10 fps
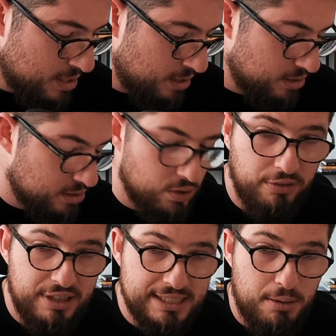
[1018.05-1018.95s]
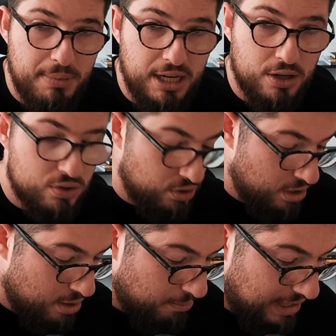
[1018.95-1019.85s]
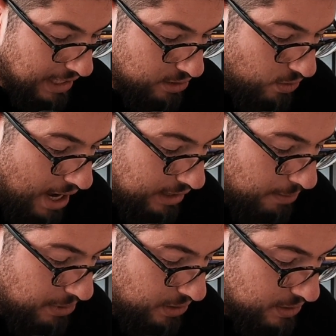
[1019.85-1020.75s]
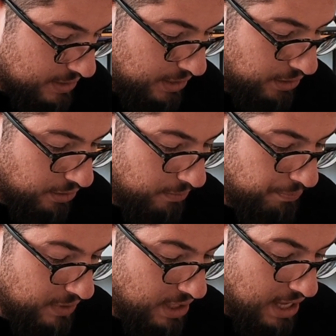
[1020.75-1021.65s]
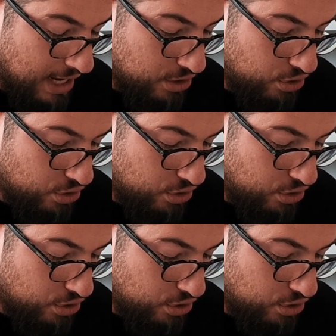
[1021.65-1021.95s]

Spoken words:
So all of these are videos, but then your ad appears here, and